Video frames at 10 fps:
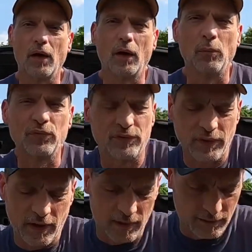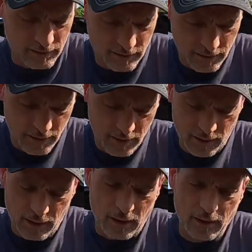I almost forgot.
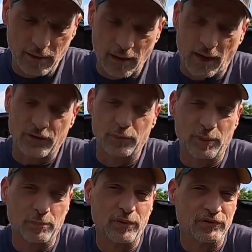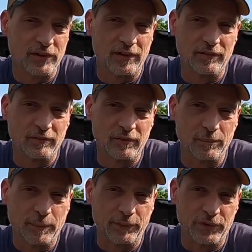I super appreciate the
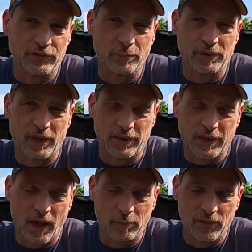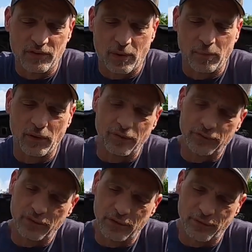people that jumped in on the comments on my other
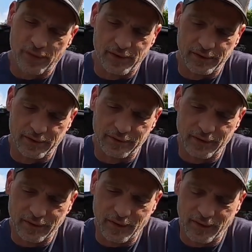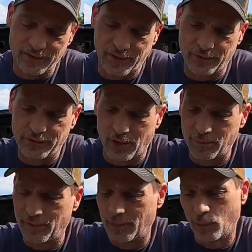video that I did titled
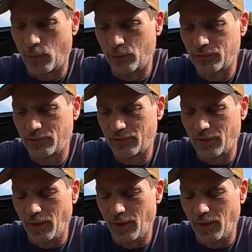Carburetor Woes.